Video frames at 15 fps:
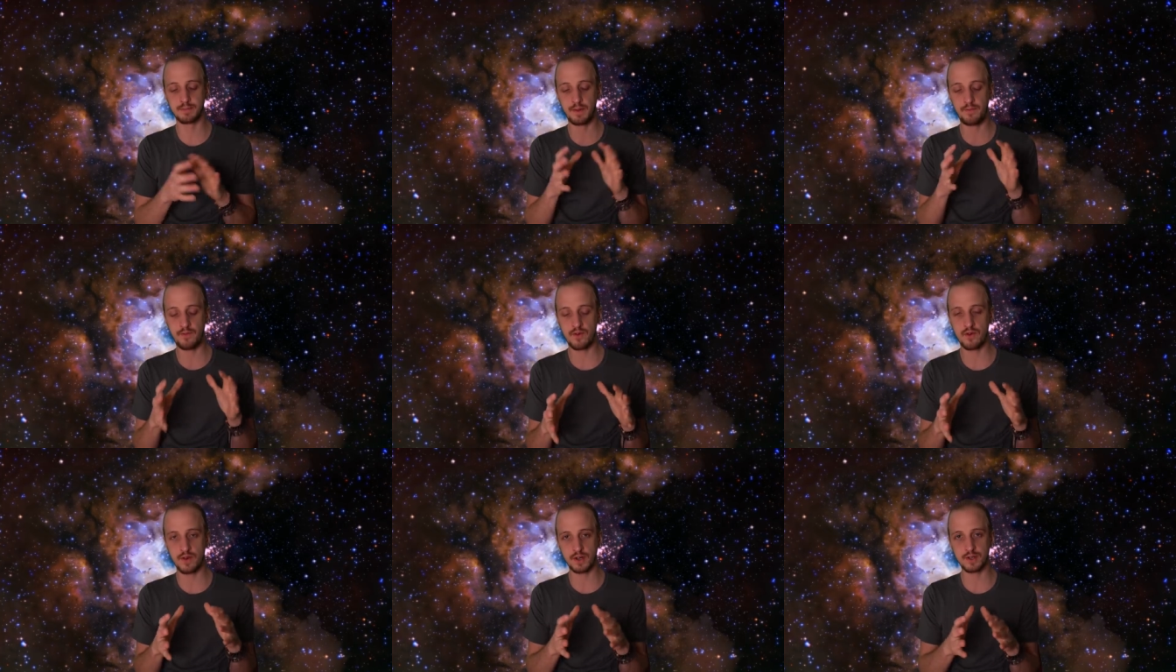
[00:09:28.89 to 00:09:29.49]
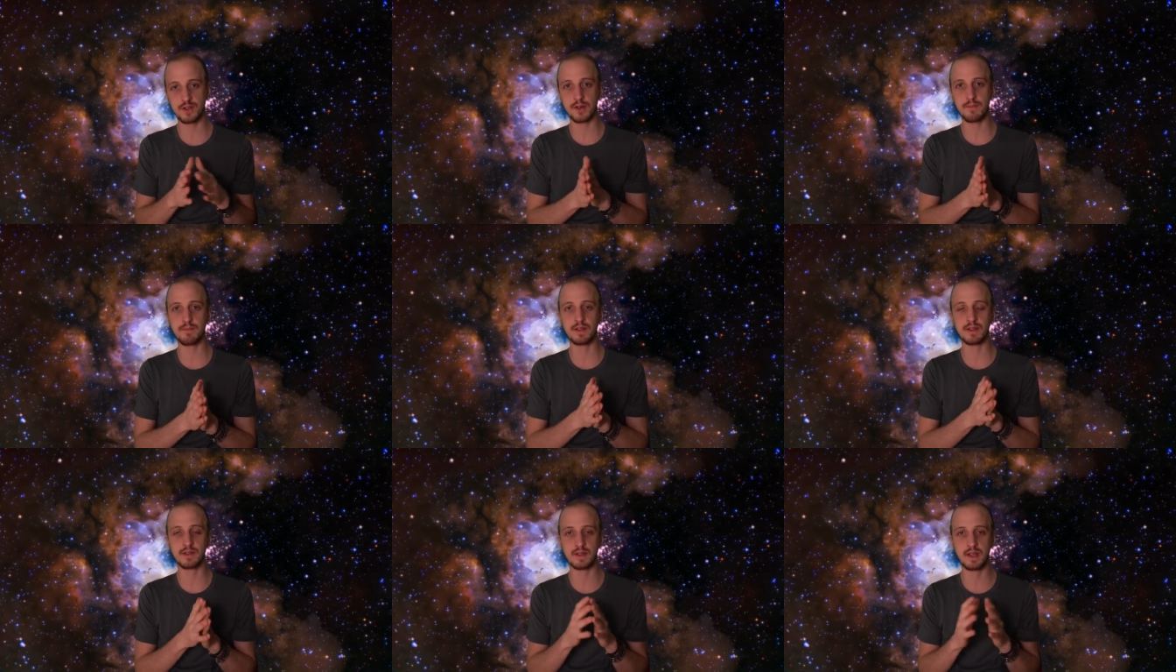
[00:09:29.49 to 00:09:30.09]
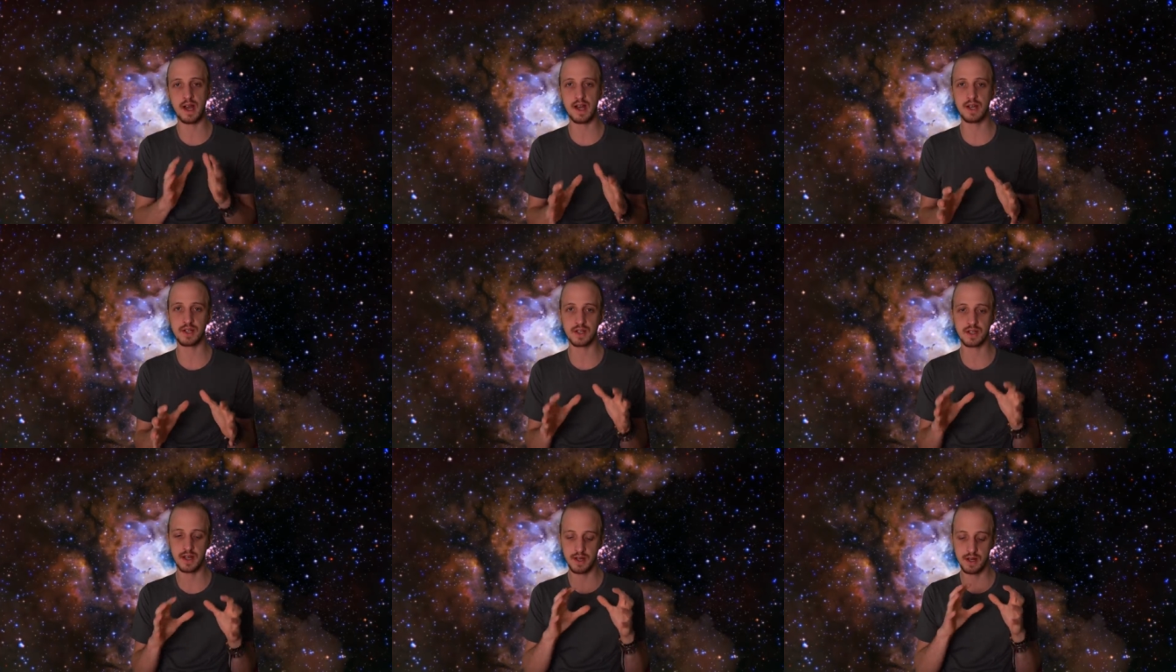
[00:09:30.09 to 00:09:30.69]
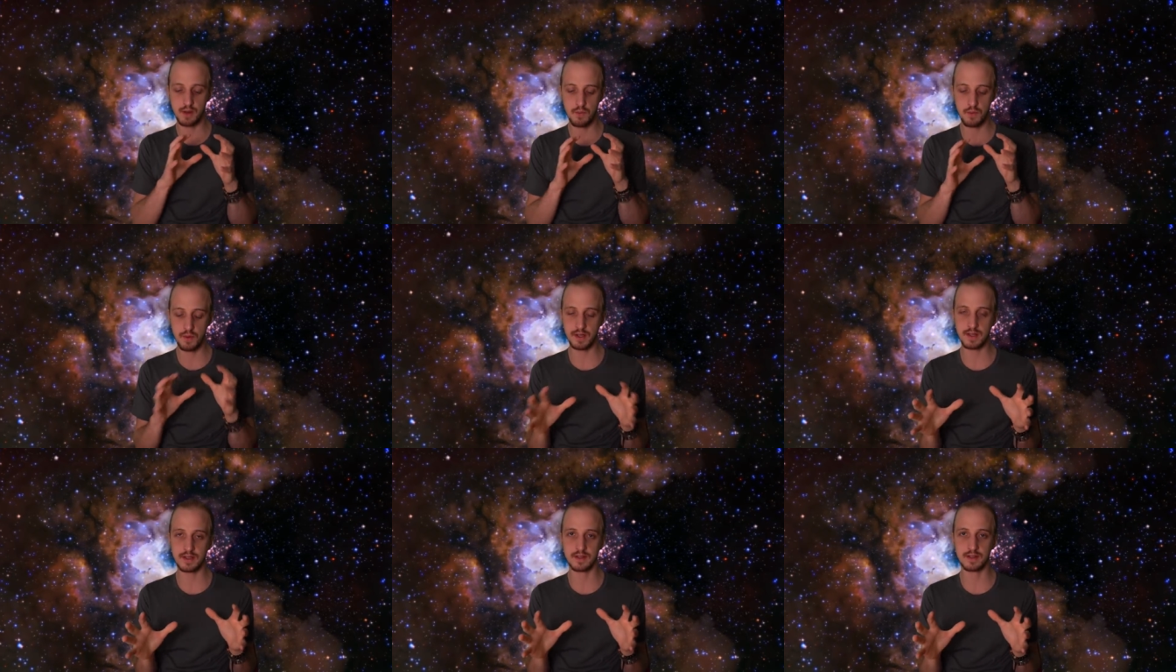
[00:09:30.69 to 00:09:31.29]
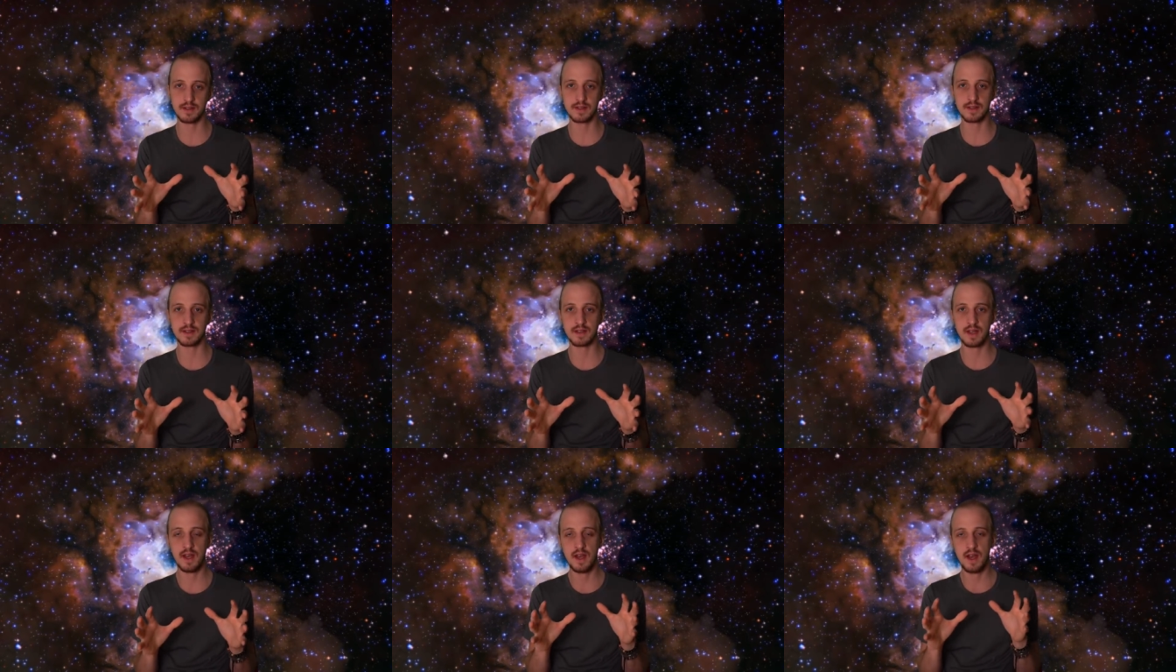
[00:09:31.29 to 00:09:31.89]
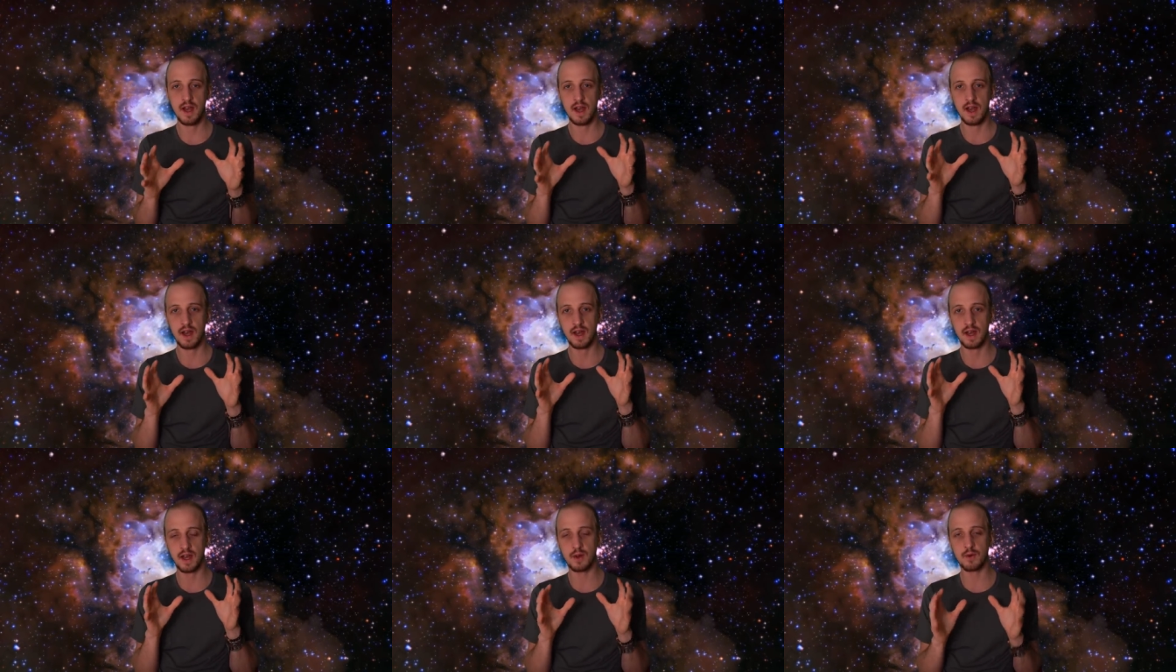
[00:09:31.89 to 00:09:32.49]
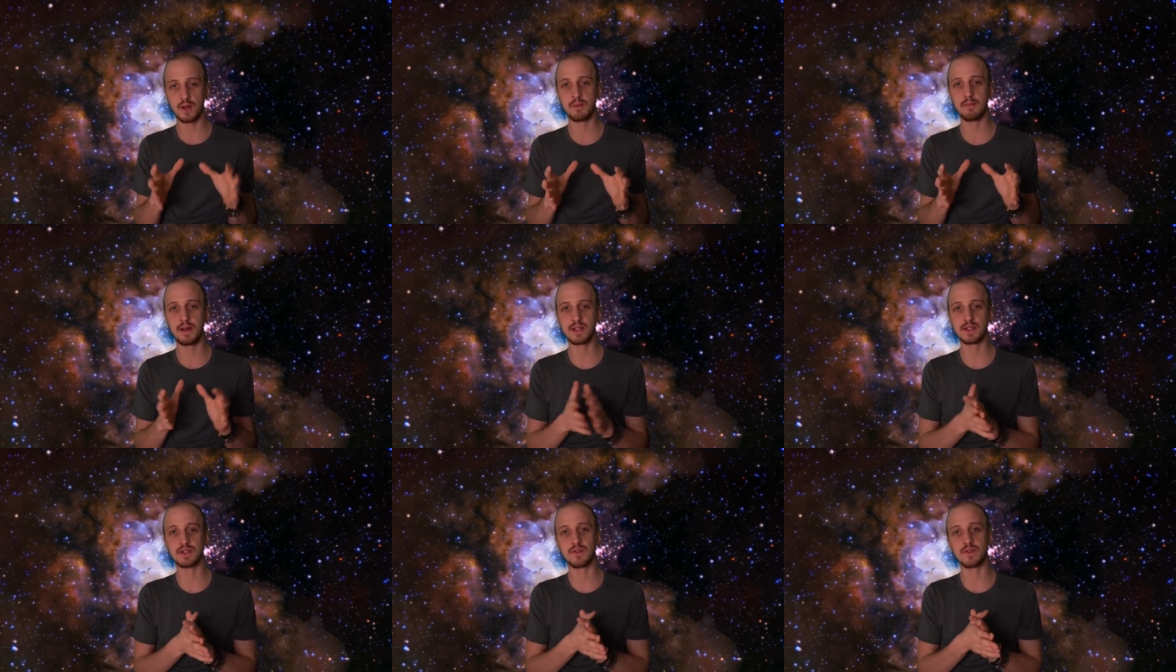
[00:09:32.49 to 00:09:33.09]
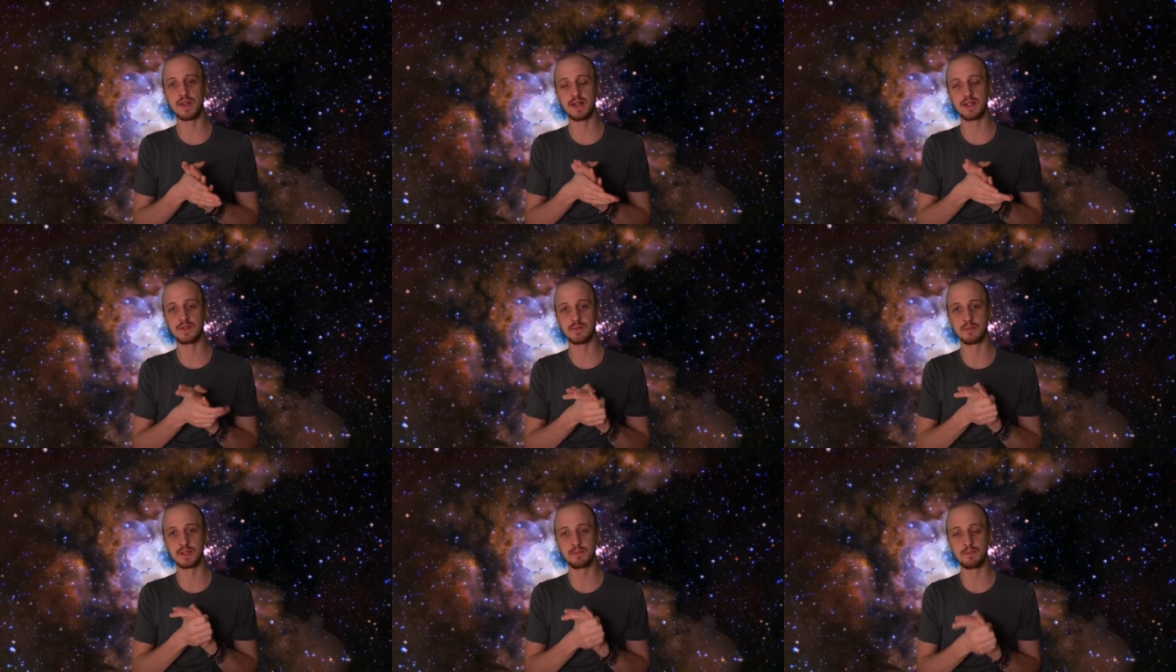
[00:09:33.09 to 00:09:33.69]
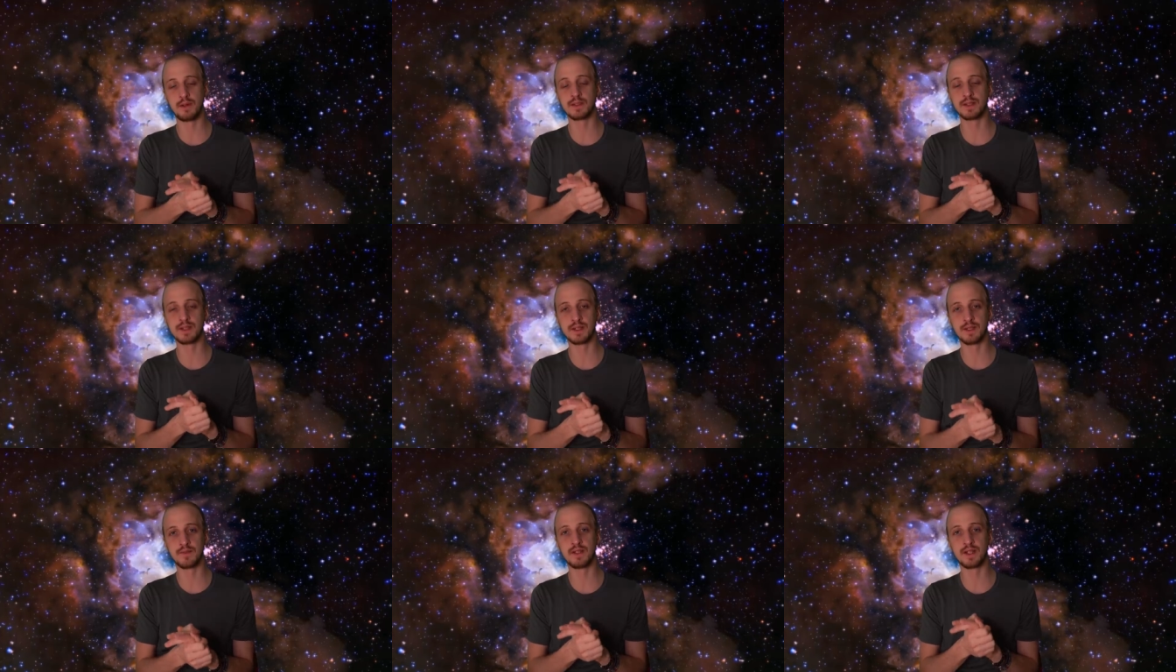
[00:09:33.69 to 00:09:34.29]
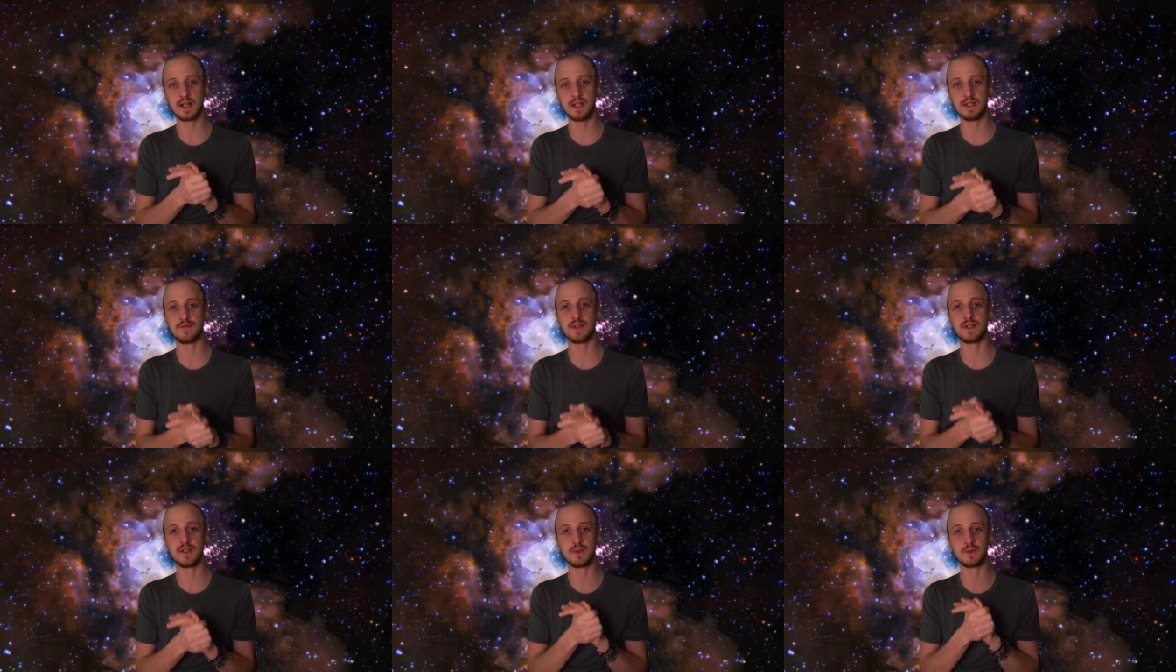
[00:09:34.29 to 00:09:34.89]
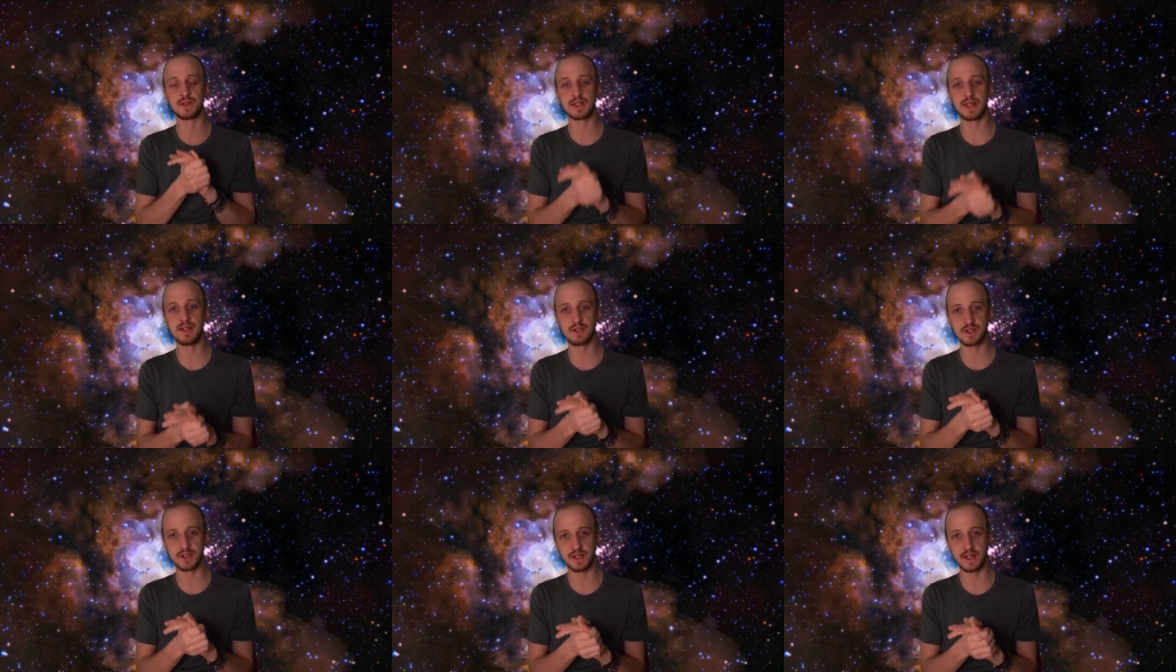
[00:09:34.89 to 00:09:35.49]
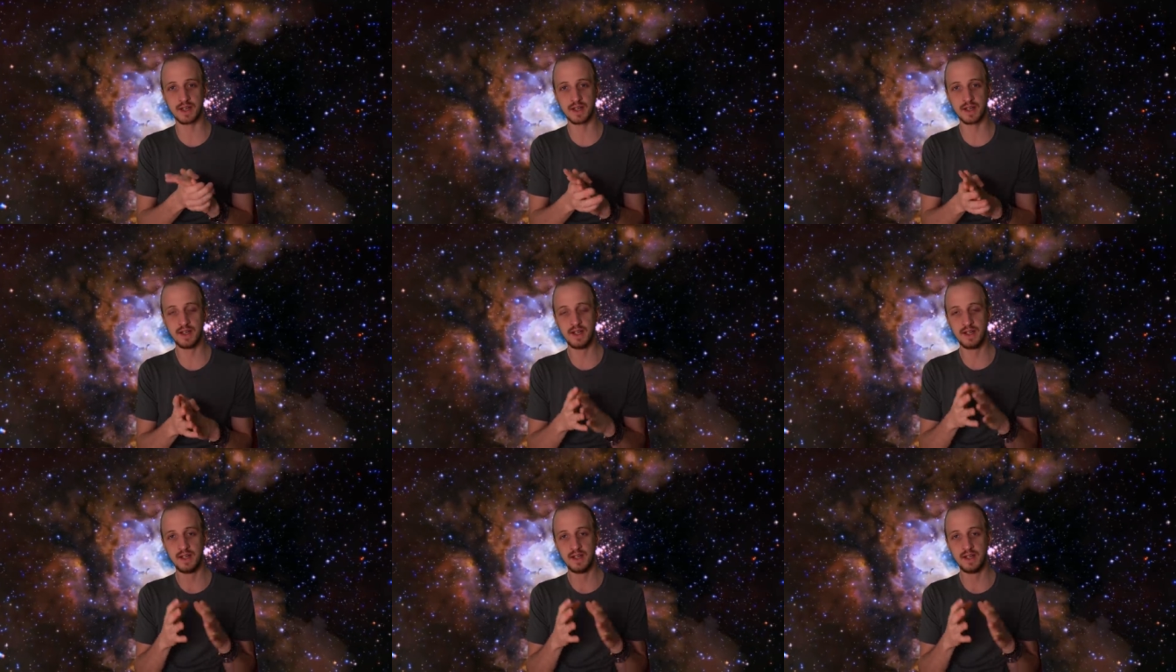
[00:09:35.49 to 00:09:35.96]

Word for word: Before I jump into the hashtag Wittens, a quick message of thanks from the sponsors of today's video, Skillshare.